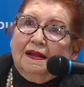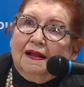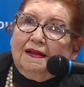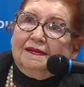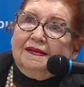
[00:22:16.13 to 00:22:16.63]

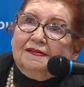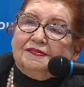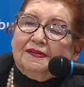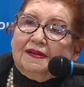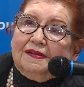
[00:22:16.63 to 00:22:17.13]
and he
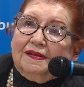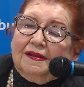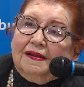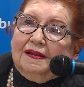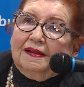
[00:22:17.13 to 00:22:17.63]
said,
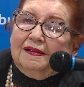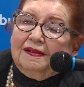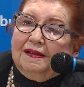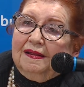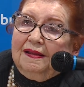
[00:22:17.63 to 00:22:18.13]

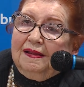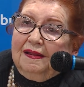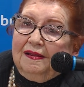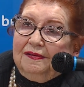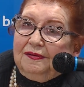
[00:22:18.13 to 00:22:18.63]

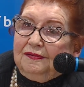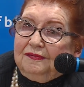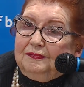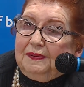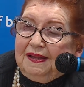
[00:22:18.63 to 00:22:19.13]

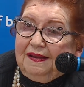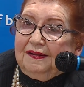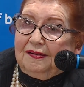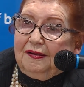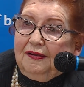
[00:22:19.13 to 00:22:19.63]
you've been in
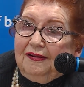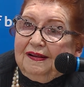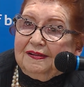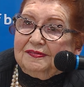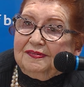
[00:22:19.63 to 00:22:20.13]
a
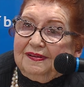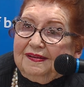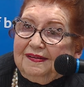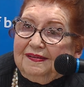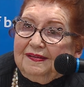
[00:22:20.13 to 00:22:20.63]
car accident.